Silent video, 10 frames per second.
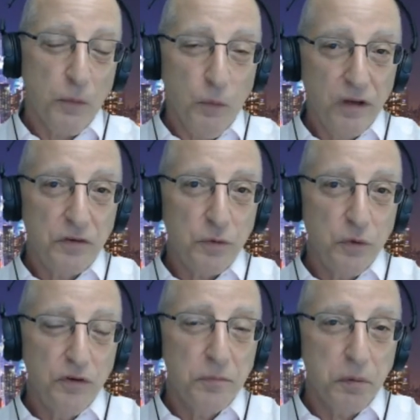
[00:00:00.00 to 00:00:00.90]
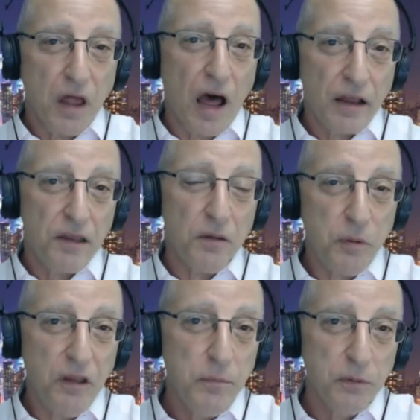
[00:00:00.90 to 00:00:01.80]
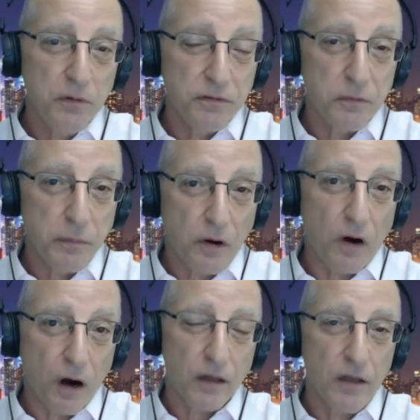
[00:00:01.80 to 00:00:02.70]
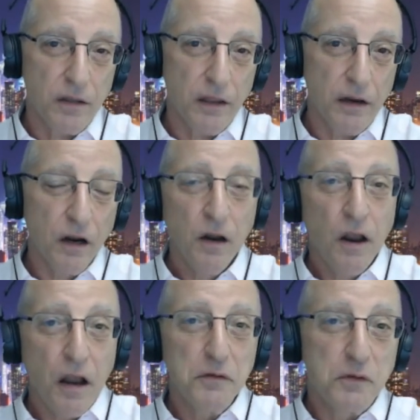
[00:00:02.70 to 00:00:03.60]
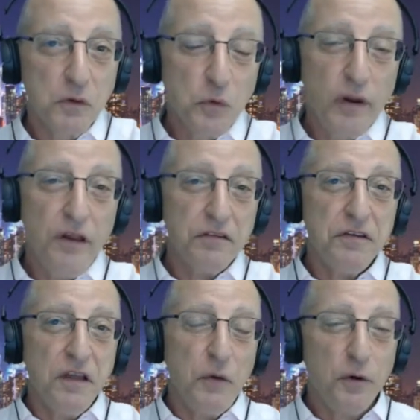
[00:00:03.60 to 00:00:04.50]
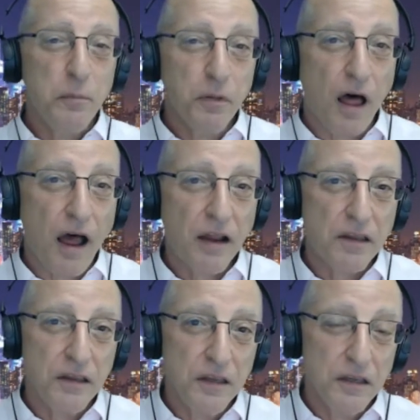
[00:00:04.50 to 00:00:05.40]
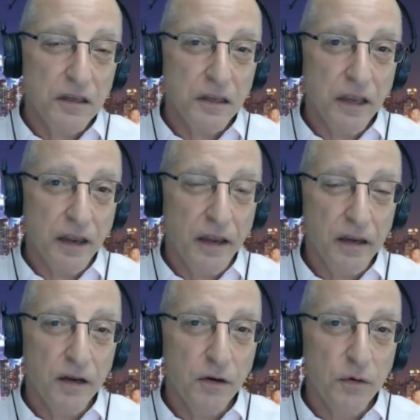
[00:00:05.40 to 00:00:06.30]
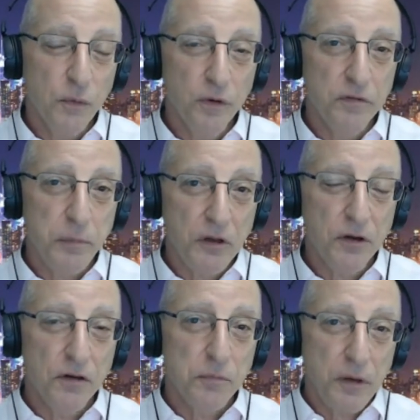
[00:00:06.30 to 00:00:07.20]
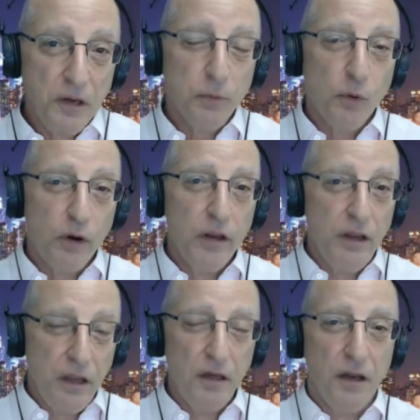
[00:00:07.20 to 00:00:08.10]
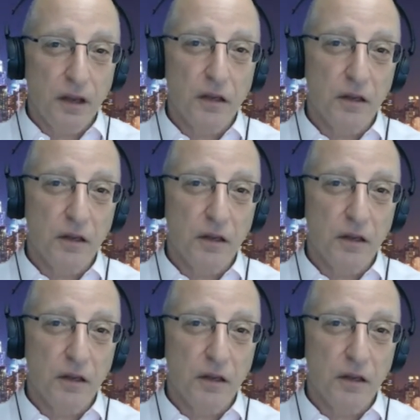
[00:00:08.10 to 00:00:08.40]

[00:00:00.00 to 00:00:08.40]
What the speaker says: which was blocking people from parking there. And the reason they were blocking it was because people were eating.